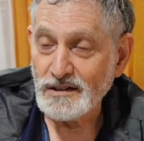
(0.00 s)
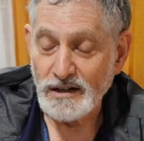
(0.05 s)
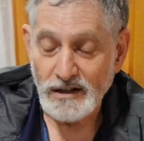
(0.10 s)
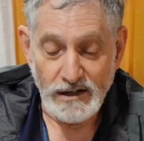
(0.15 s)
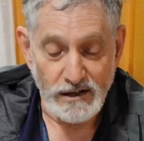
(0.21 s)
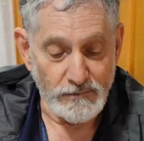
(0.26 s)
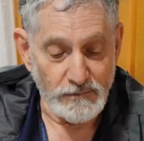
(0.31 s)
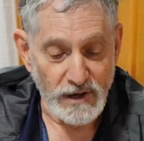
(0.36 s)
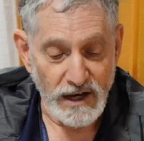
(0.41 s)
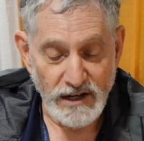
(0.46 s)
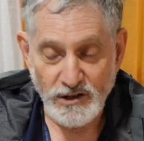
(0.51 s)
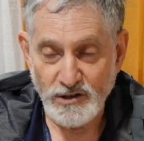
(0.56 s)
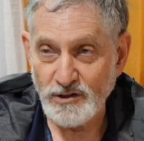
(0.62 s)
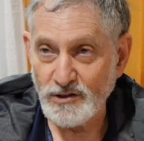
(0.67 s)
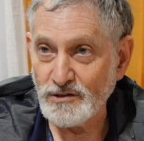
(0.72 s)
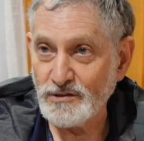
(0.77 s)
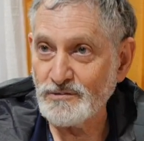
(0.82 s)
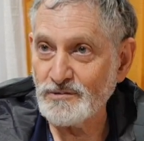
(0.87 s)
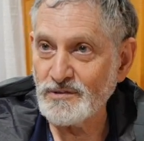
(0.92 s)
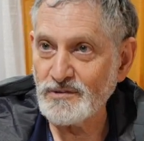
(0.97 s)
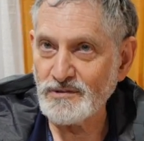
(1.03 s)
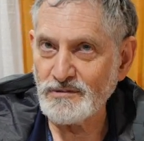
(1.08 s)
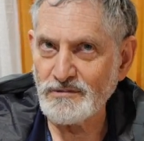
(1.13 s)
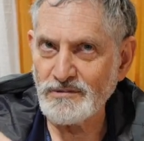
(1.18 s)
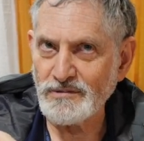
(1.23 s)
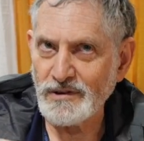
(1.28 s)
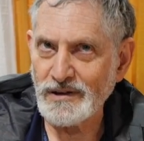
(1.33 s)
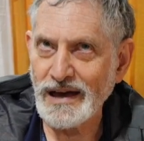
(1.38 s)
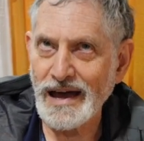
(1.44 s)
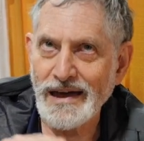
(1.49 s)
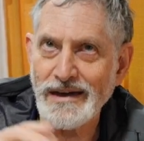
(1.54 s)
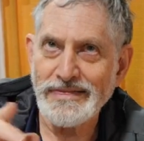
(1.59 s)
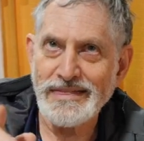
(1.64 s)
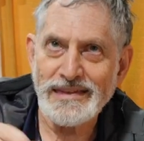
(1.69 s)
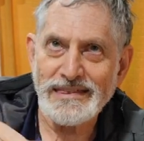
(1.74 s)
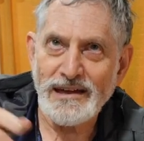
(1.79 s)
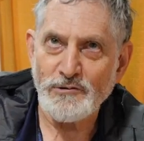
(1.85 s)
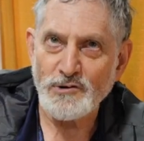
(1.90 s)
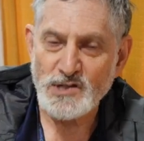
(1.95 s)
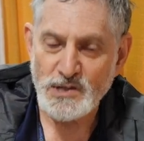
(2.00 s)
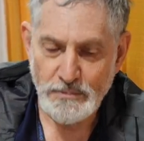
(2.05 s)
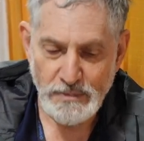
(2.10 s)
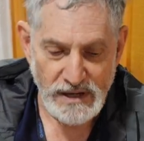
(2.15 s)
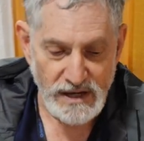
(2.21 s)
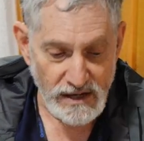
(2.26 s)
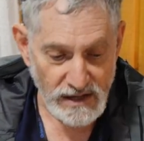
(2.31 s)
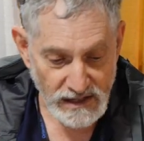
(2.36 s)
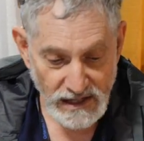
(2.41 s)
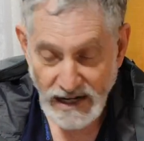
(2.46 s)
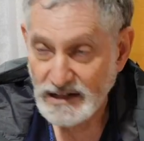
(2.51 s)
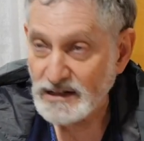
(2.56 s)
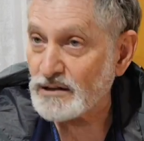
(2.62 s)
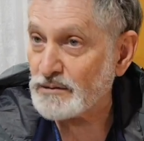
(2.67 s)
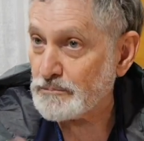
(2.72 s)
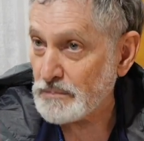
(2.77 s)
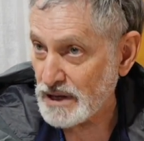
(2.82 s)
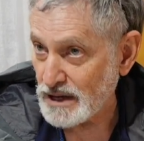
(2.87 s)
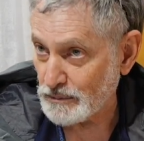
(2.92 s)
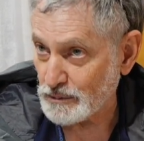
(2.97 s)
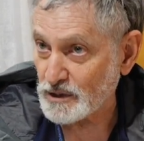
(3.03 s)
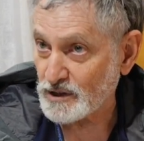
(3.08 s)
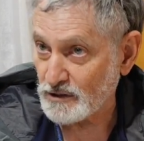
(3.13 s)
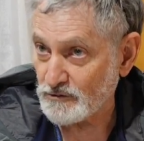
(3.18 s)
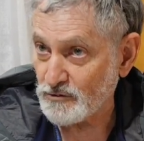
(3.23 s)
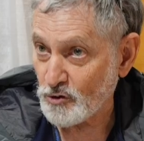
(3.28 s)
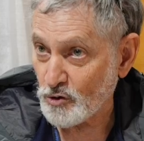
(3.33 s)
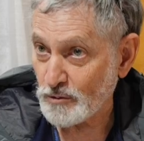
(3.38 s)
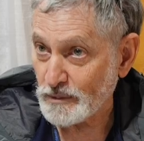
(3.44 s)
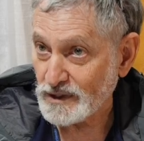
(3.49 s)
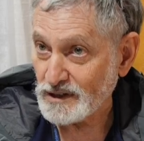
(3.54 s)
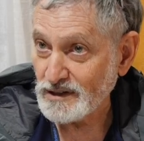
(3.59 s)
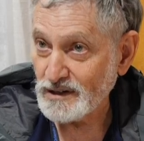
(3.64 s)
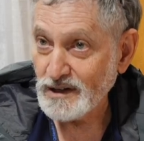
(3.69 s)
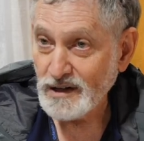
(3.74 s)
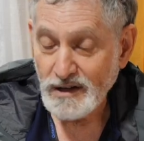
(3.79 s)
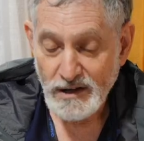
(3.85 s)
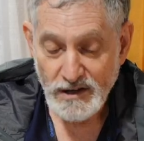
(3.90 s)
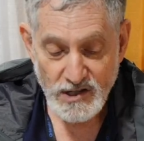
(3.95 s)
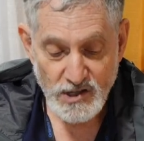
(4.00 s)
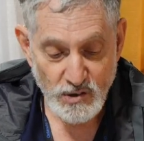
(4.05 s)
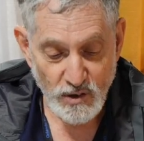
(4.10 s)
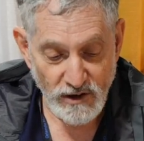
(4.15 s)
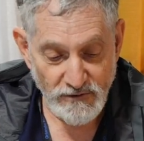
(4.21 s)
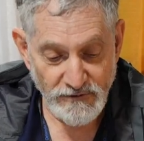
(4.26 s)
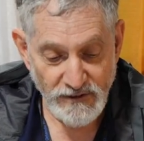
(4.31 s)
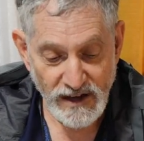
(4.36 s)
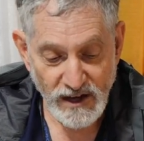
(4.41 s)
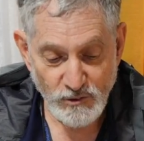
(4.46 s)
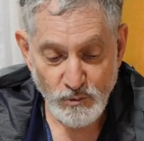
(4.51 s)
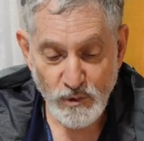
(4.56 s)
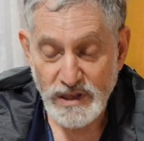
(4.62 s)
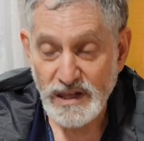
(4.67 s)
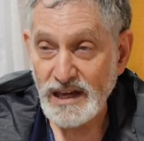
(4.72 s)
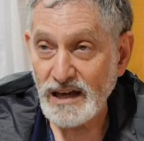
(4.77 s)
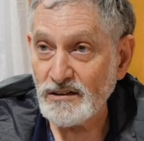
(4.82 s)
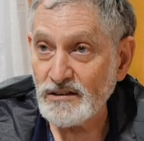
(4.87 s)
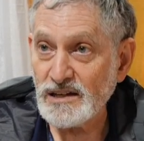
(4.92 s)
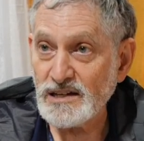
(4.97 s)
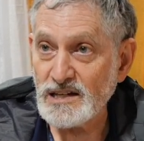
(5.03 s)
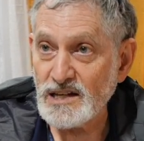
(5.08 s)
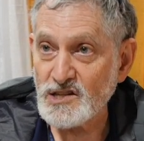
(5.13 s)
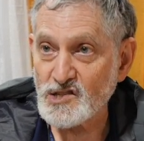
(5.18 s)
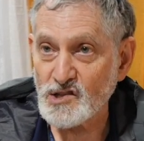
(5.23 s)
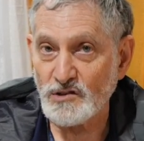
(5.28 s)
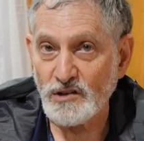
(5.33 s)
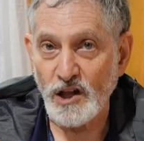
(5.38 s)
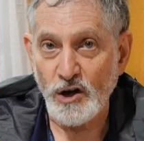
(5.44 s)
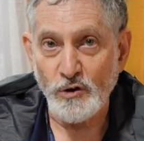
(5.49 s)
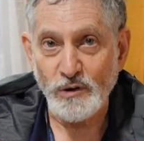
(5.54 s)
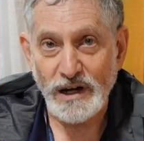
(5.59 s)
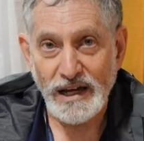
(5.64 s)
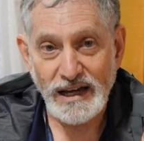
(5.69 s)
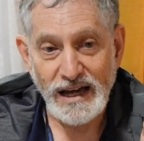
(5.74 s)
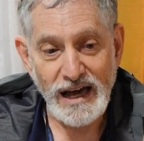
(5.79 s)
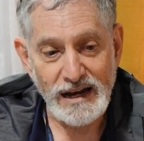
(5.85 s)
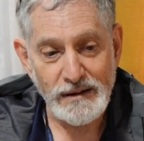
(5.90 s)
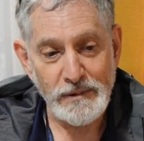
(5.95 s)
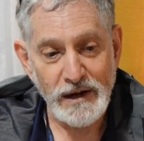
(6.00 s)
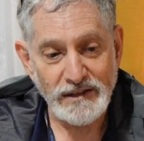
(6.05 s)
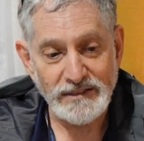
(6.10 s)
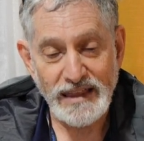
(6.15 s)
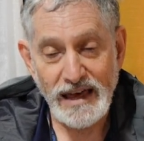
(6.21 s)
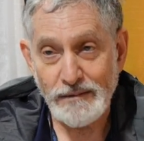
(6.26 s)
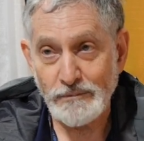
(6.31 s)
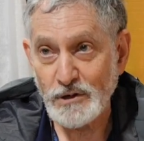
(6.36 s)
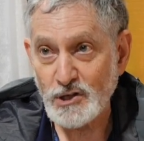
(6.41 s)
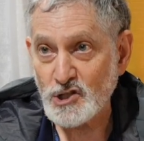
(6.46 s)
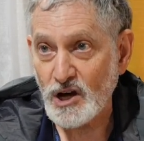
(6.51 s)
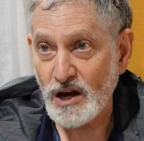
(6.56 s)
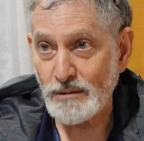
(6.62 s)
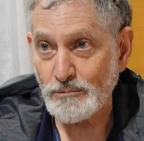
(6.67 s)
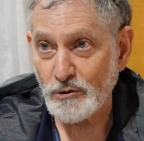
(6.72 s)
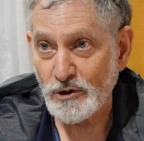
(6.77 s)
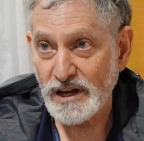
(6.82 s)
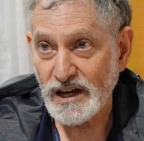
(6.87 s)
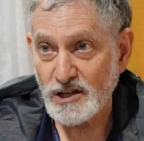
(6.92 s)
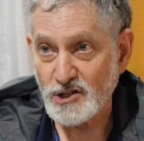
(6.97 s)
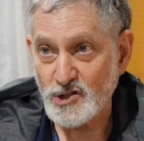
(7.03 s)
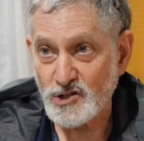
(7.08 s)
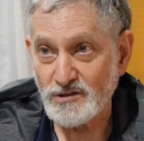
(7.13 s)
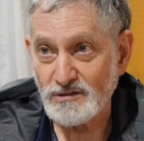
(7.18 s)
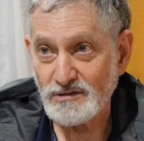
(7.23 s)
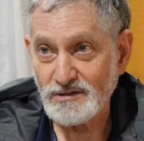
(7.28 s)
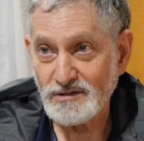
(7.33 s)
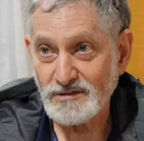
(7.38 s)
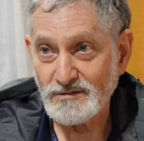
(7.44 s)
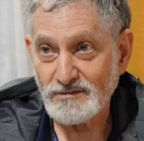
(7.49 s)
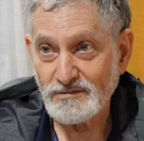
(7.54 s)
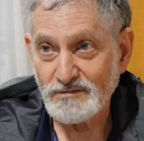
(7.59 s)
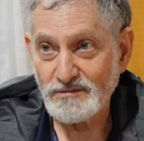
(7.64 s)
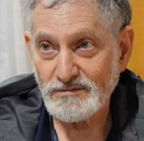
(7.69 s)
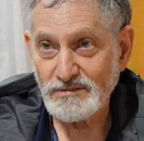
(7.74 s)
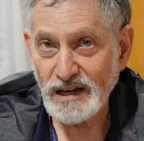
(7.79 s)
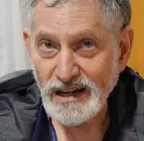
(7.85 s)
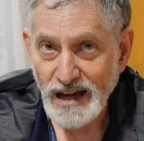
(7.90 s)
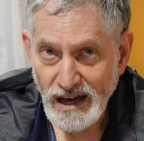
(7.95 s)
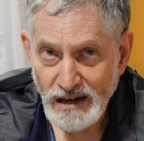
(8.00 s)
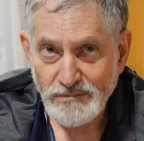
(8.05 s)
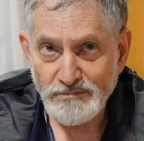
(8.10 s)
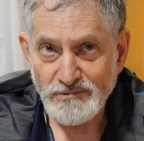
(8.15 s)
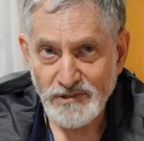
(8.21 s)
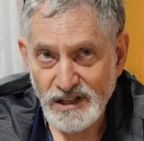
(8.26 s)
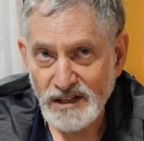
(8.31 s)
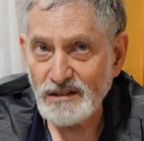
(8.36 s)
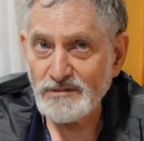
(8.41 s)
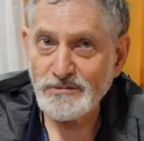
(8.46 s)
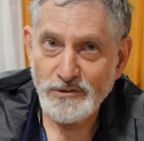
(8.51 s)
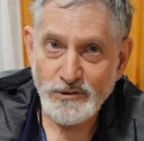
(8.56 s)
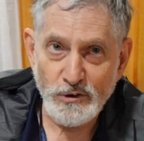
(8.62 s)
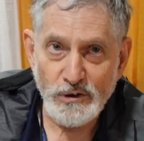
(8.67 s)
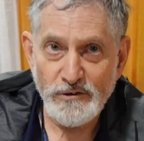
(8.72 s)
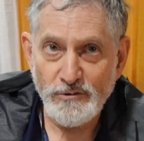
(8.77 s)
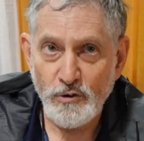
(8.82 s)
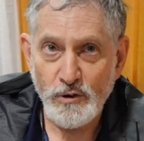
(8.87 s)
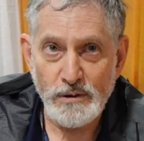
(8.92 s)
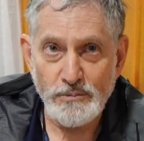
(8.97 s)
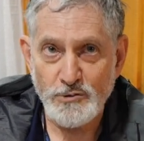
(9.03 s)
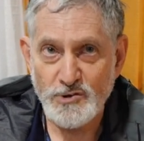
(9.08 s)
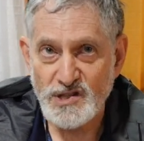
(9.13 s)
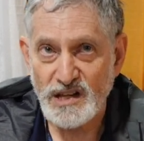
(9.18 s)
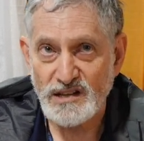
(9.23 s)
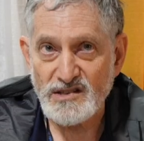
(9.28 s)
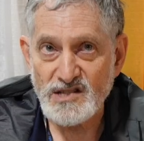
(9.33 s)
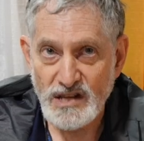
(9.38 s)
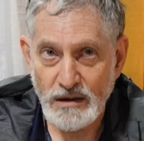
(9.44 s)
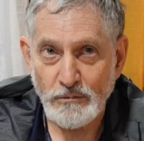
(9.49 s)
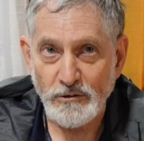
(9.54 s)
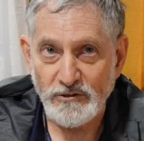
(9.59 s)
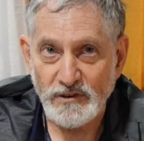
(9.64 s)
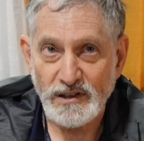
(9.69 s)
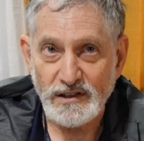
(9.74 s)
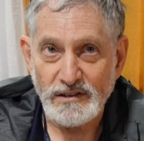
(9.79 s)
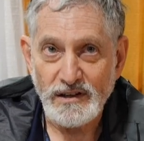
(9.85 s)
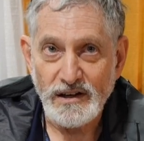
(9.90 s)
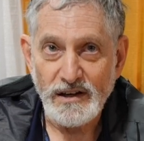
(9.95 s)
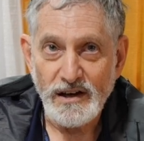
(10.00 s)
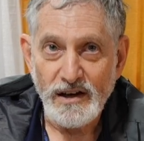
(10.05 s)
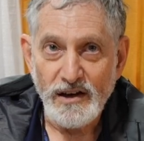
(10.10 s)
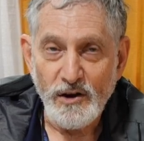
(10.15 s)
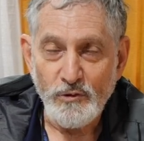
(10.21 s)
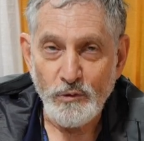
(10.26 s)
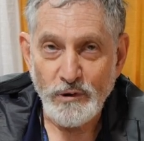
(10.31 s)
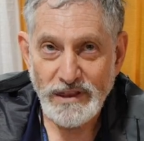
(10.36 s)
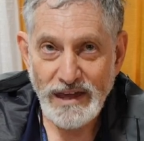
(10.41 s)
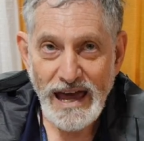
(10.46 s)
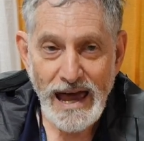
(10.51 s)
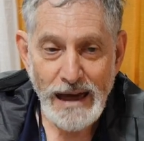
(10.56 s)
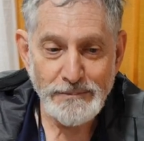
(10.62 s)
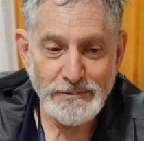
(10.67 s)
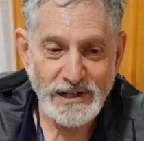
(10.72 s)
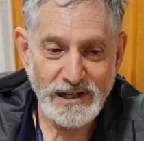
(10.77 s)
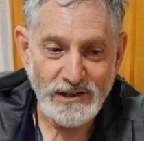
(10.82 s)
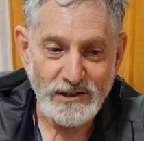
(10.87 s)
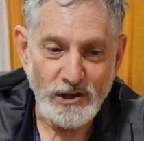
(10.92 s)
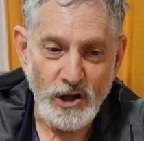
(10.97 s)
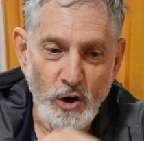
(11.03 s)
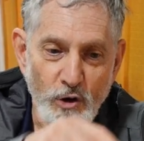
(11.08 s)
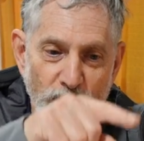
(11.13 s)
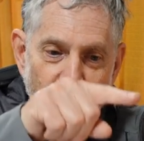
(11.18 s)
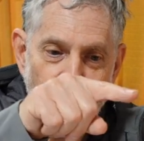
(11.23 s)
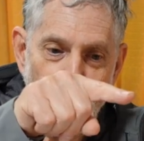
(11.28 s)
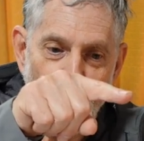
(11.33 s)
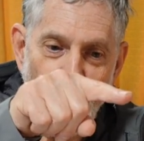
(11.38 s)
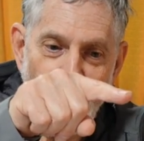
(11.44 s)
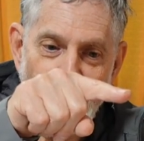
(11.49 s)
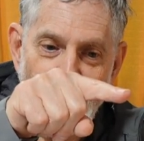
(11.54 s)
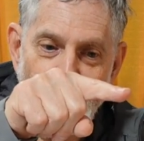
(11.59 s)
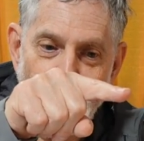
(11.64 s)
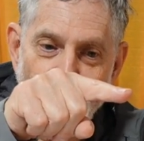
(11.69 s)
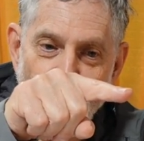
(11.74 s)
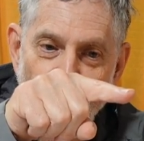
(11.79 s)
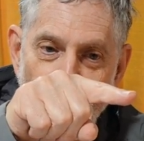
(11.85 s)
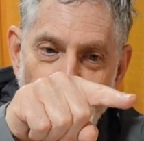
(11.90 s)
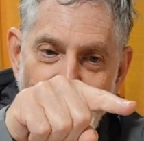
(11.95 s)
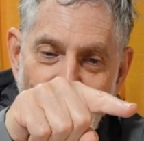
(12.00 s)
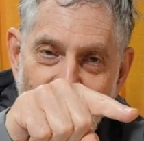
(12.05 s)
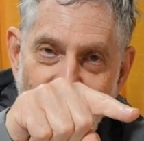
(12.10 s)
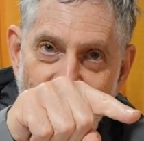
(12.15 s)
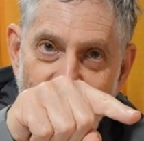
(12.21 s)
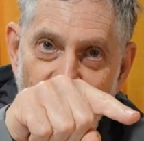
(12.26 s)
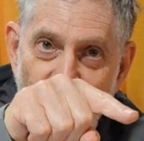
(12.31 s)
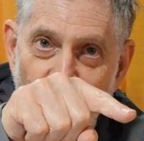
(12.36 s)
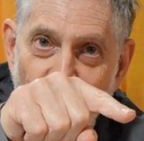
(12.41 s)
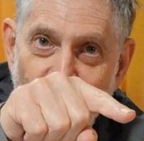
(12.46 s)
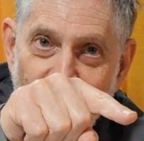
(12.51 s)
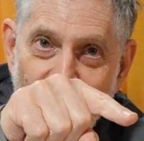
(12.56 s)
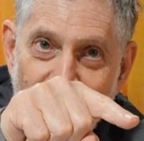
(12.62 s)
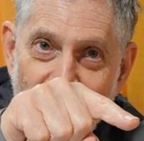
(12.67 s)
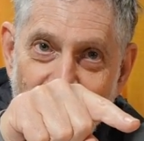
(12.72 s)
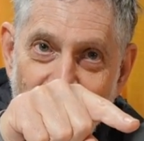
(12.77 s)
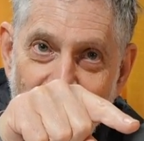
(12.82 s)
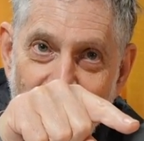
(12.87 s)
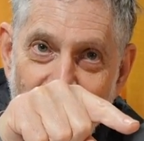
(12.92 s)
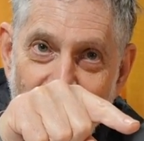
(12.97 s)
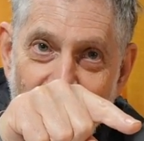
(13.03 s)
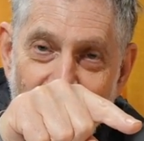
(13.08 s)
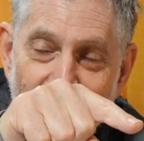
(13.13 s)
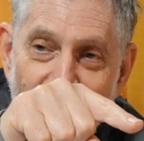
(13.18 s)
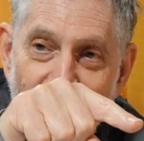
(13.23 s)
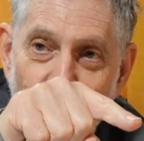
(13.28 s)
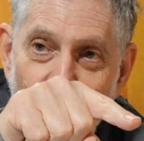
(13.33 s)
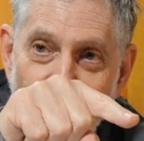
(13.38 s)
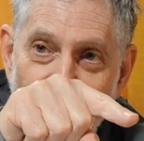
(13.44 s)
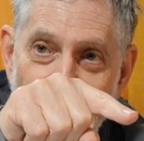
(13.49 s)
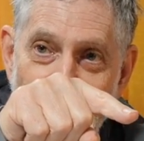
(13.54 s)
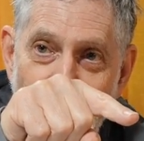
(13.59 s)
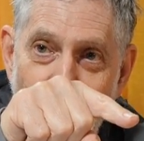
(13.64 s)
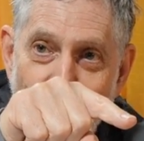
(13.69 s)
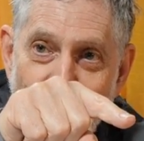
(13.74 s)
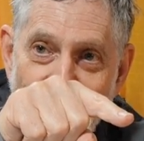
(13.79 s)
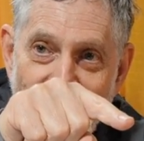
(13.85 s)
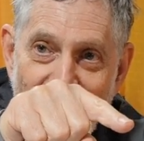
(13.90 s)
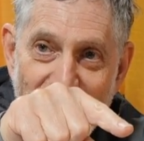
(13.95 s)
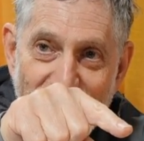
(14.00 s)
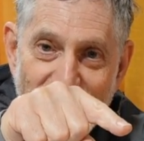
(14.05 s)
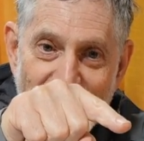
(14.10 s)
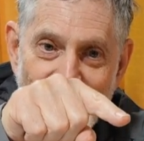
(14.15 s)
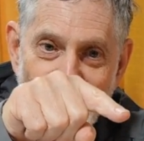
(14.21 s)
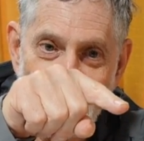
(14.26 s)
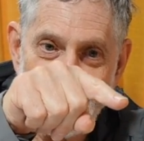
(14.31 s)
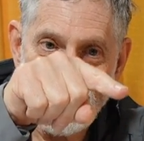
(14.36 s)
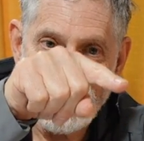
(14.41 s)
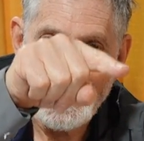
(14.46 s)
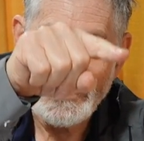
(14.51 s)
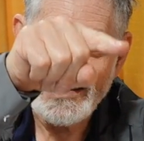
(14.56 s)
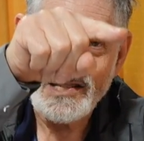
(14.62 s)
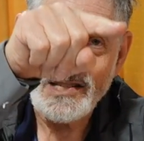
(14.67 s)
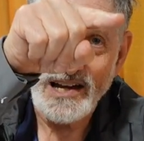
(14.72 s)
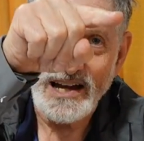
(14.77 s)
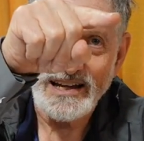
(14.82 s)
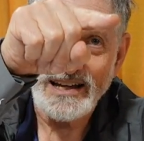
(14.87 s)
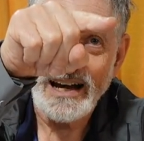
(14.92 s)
um, I could I think that was a B, and I can be able to confirm it. Mm-hmm. So I found with the LEDs alone, I got about that much comprehension. Like, you know, 30, 40%, some of it. Yeah. With the haptic alone, it brought it up to about there. And with the haptic and LEDs, I